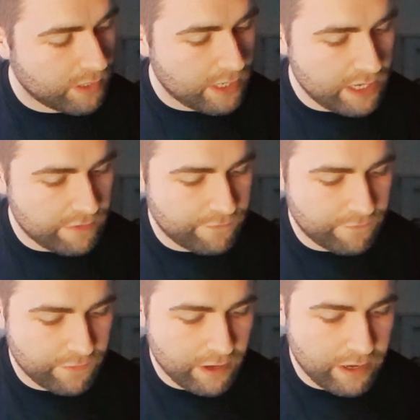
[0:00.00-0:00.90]

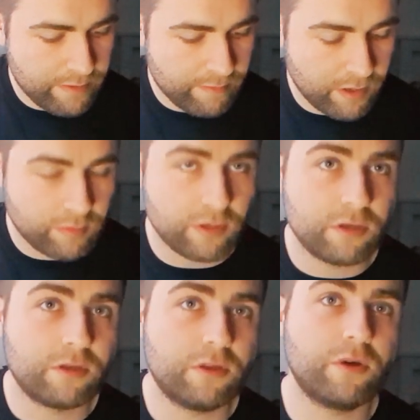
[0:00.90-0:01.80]
if um, I'm
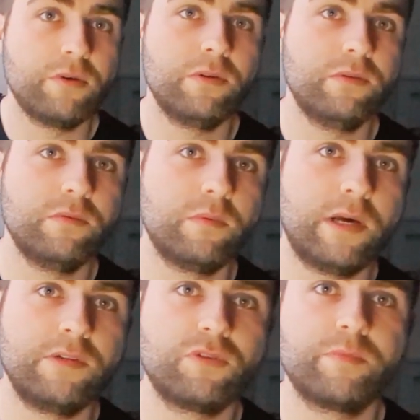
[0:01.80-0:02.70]
gonna go
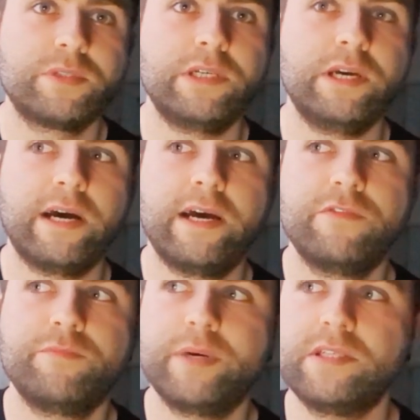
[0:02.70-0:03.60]
like drop C, I
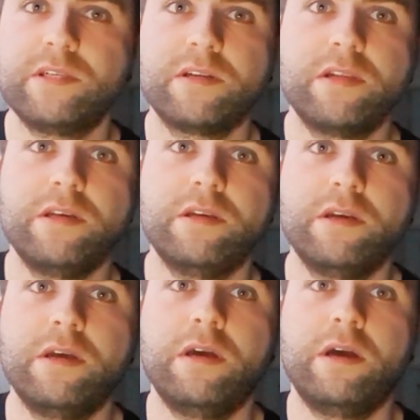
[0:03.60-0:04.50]
have basically
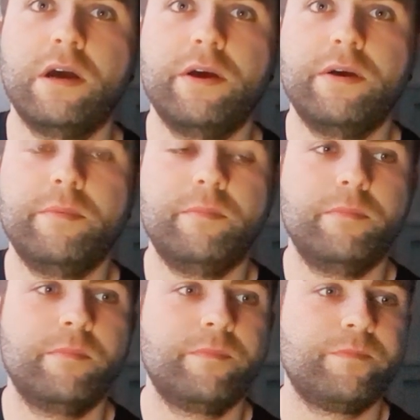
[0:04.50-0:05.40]
um,